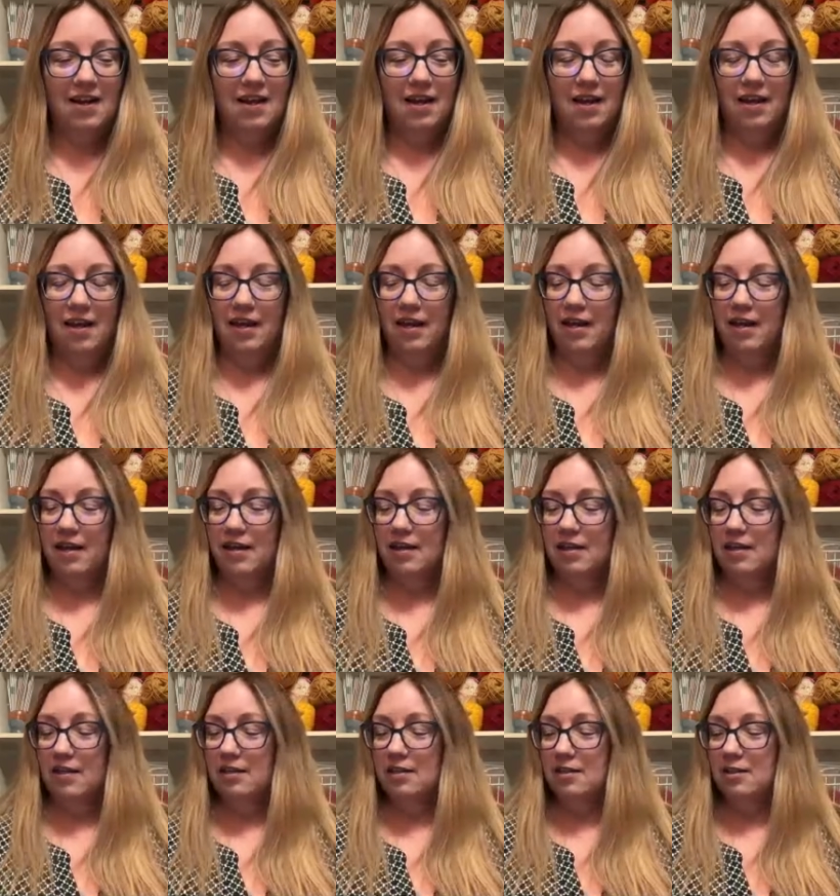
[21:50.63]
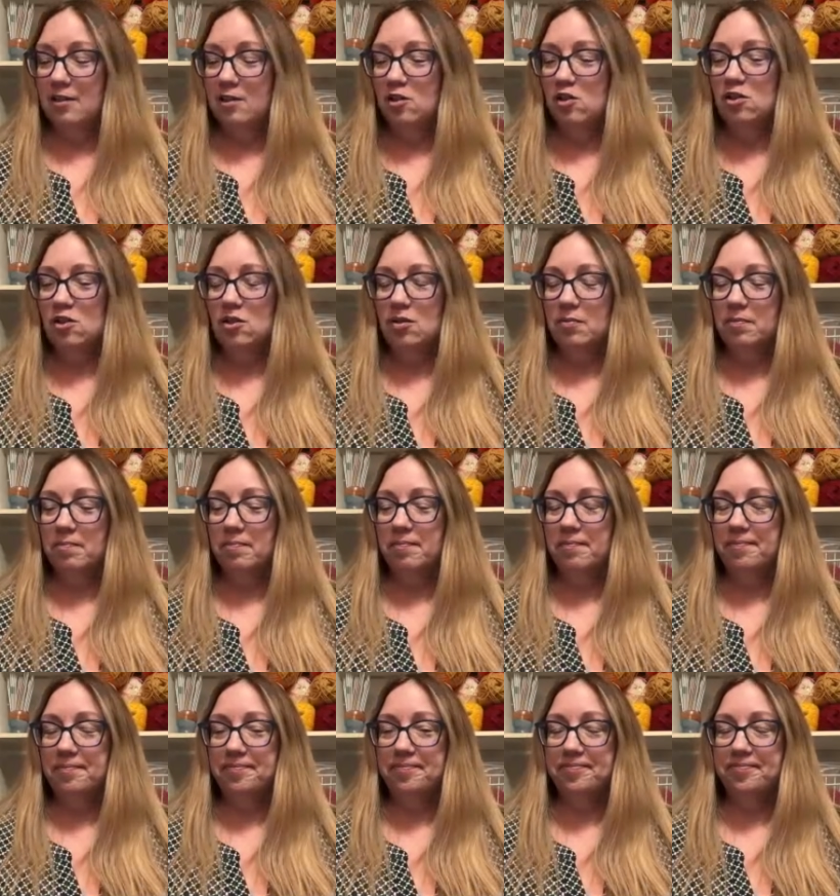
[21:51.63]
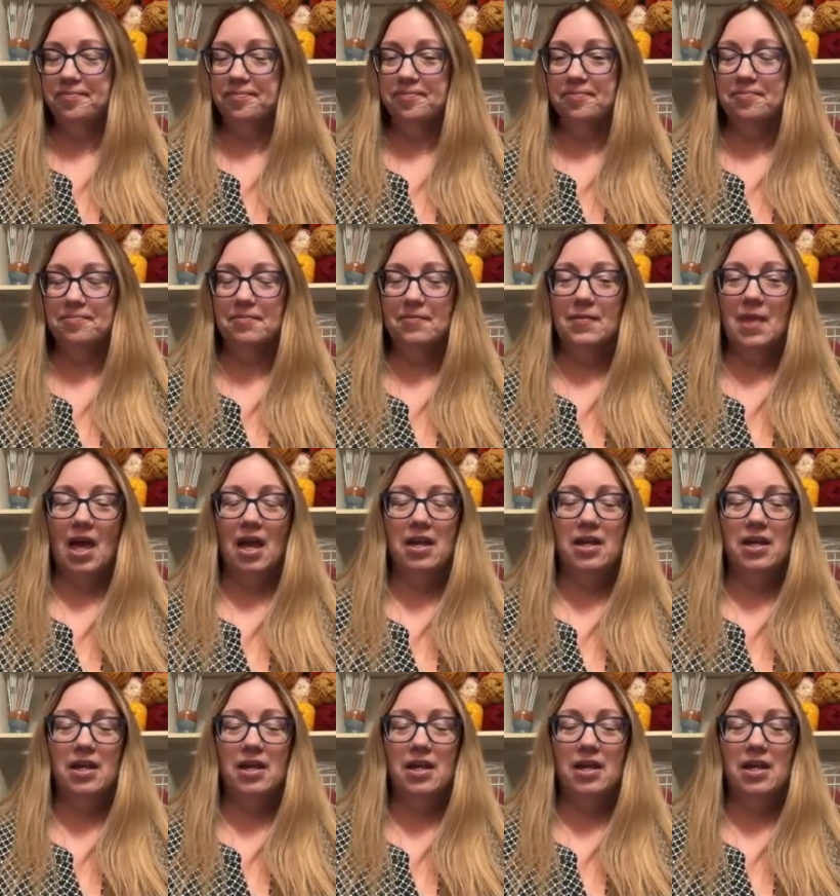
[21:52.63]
And I